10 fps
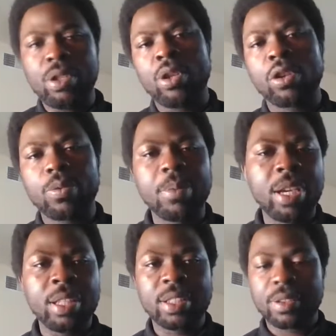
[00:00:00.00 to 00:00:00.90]

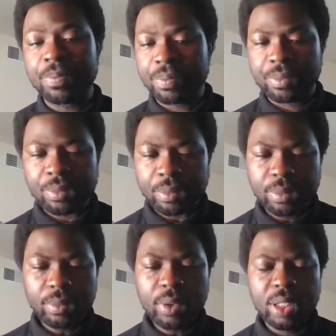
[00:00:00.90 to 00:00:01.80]
document
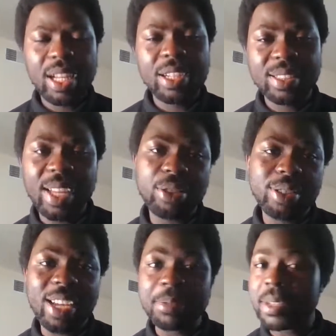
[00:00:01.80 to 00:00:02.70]
that the status
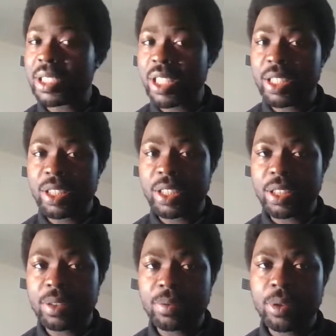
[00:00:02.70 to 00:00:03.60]
has been
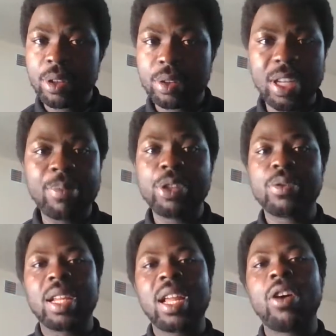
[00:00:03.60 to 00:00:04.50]
changed. So that means
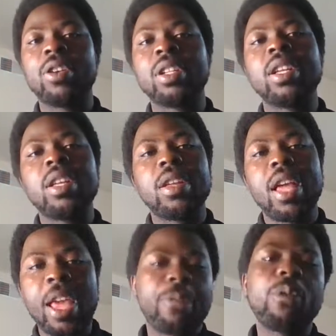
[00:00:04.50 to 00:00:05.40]
you are now on
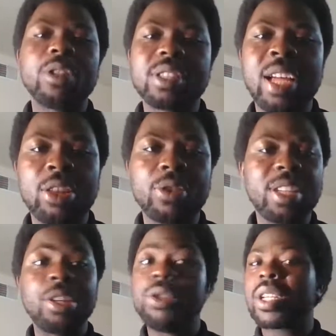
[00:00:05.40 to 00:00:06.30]
F1 status
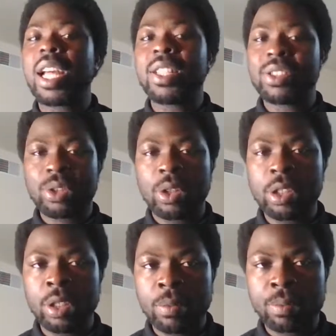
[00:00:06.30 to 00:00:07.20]
and you can
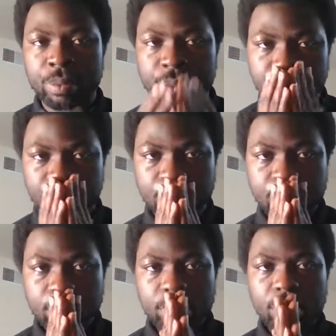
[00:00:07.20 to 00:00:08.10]
study,
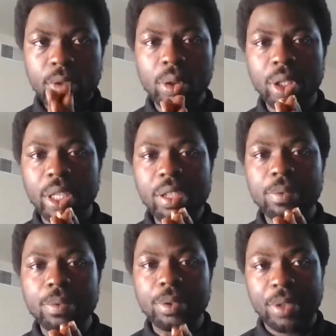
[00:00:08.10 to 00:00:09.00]
okay?
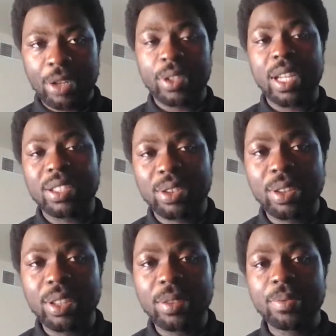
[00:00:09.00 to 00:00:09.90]
And you can
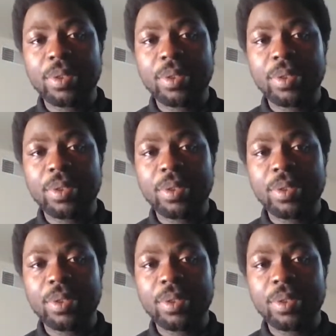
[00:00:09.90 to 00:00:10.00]
study,